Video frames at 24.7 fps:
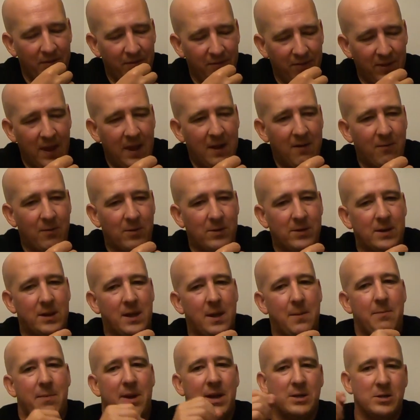flavor that
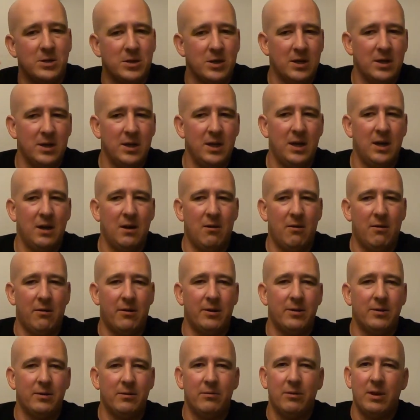they mentioned
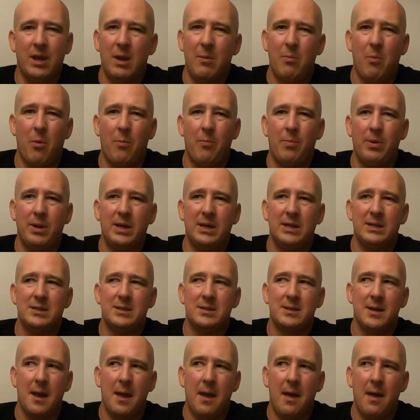on the label, but
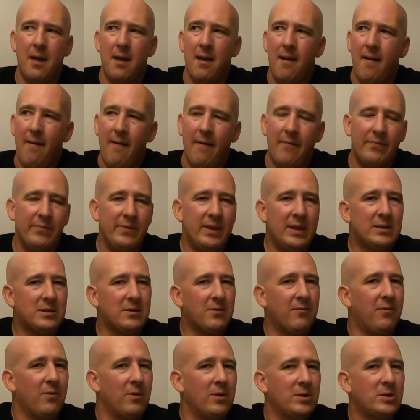it's,
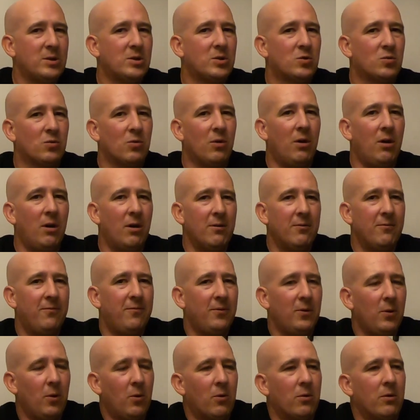it's a very strong
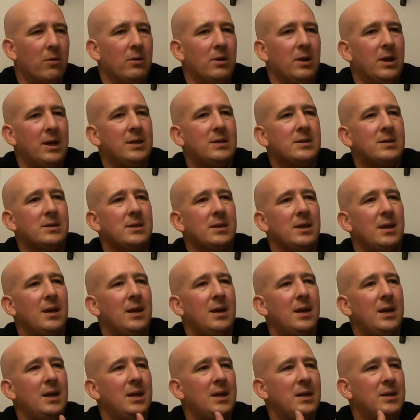floral. It's,
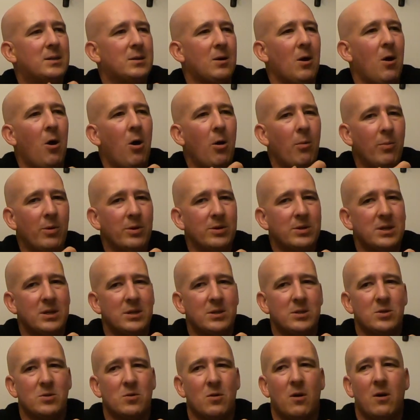it's almost
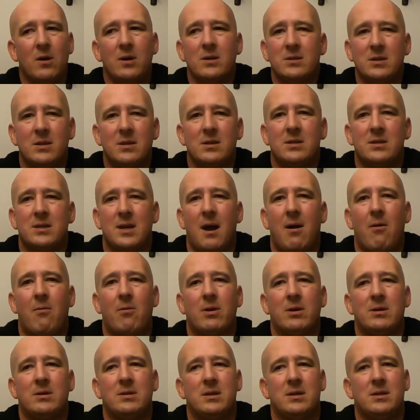as strong as the
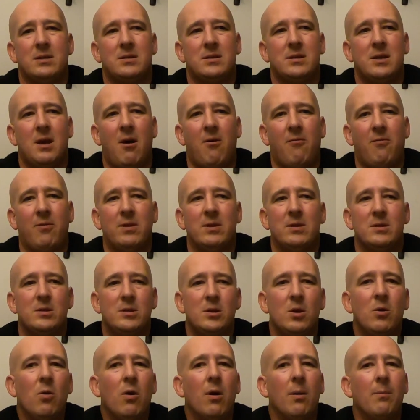sourness itself, and the
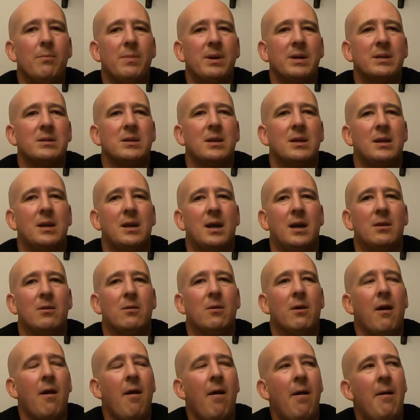two are mixing
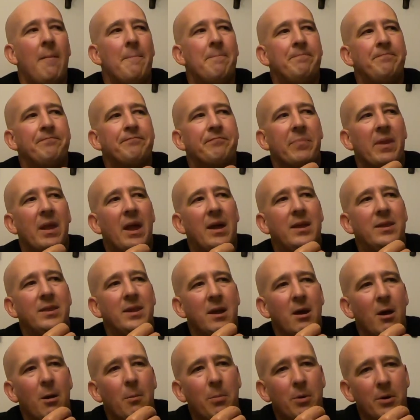together, and
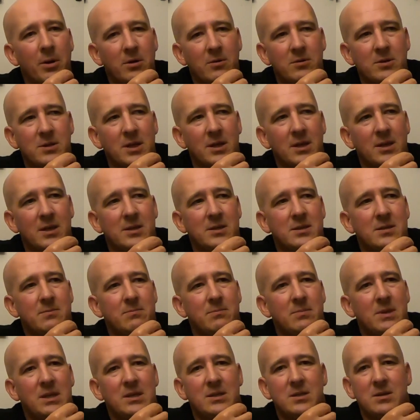they are producing this,
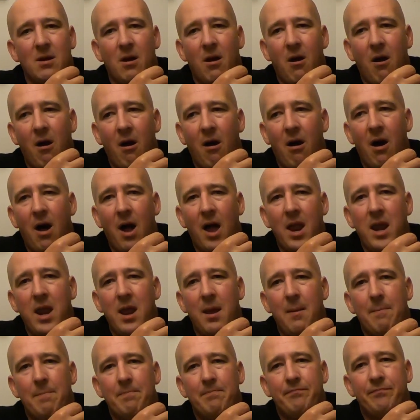this
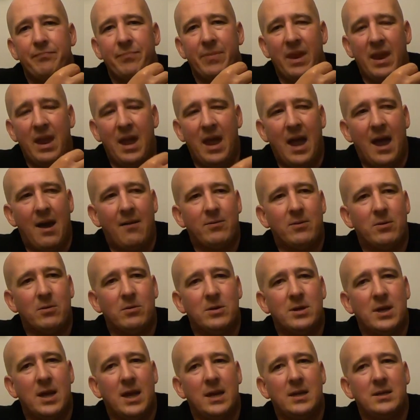odd
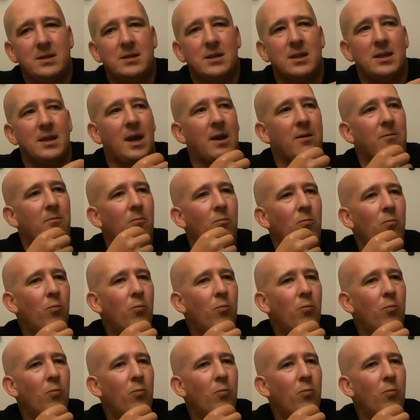aftertaste that I